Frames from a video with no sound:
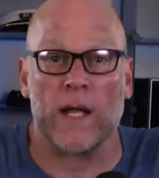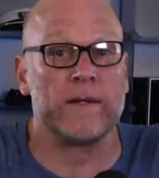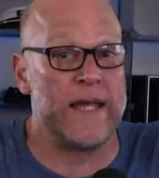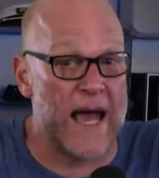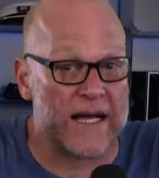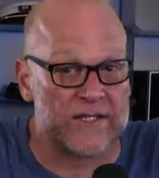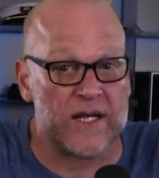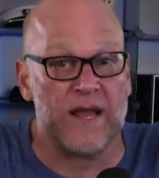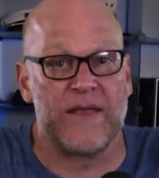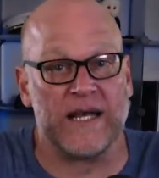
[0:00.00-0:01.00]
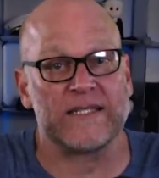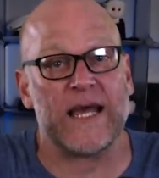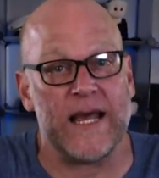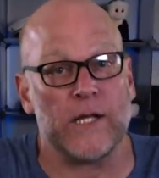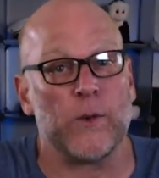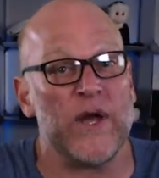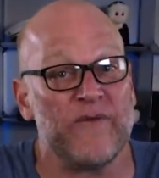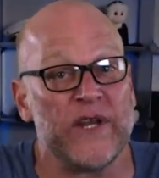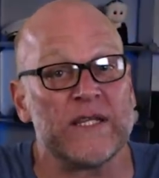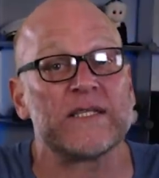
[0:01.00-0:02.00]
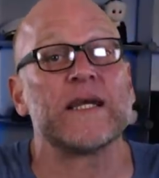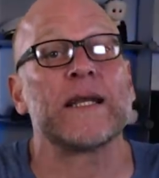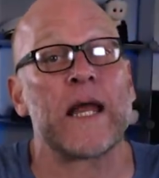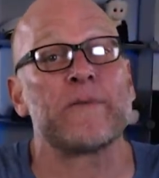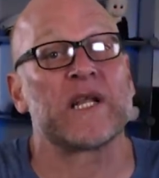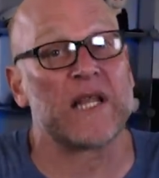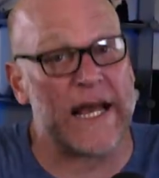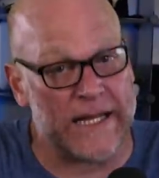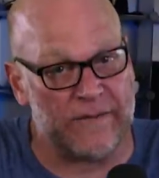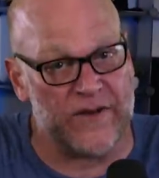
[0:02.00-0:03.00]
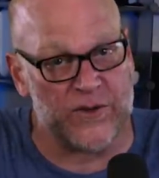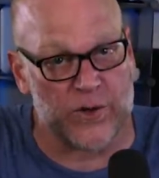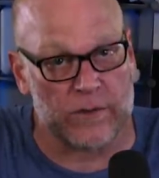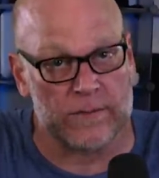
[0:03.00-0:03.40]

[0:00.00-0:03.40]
Well, yes, thanks to Halo Infinite's dynamic lighting feature.